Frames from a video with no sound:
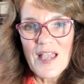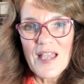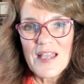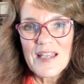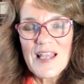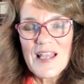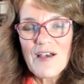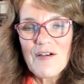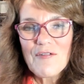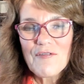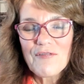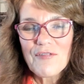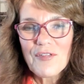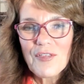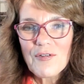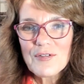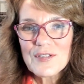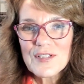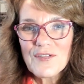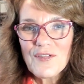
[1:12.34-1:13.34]
Now, for
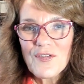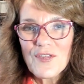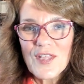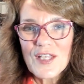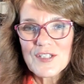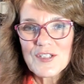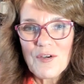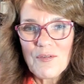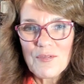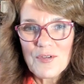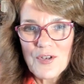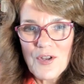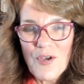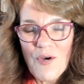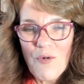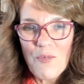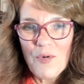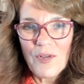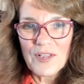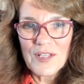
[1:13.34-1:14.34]
those of you that don't know
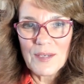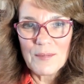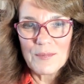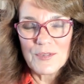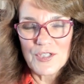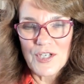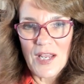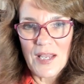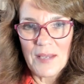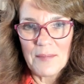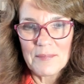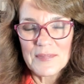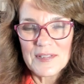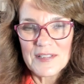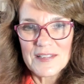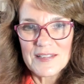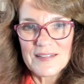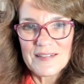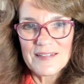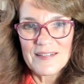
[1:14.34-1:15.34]
William
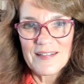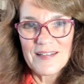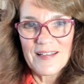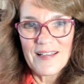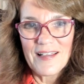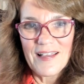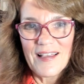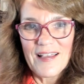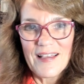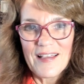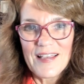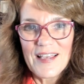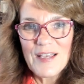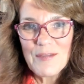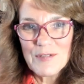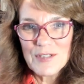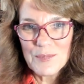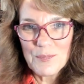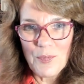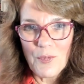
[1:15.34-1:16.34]
James, he
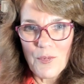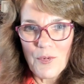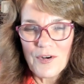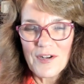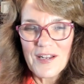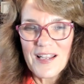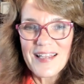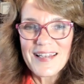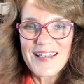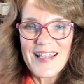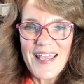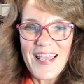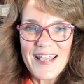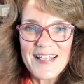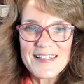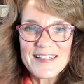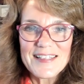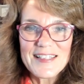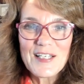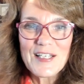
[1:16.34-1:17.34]
was born in
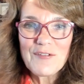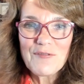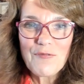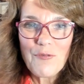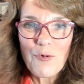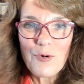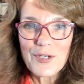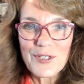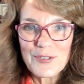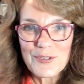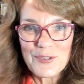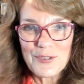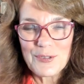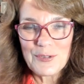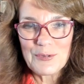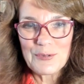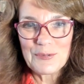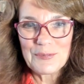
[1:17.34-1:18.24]
1842.